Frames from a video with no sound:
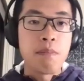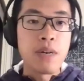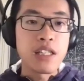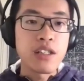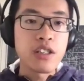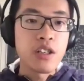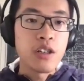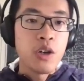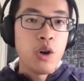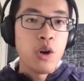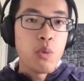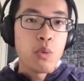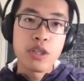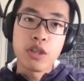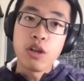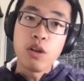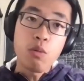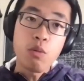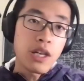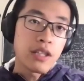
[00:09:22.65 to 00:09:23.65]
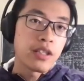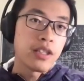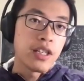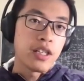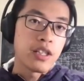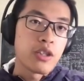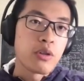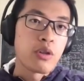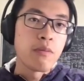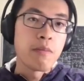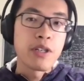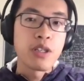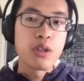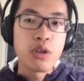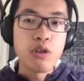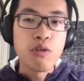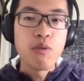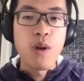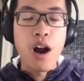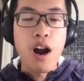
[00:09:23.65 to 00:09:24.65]
But we don't want it to be
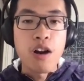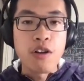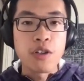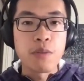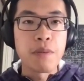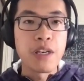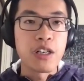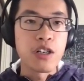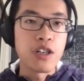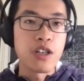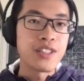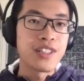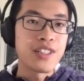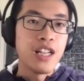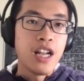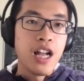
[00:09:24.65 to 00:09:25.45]
too large because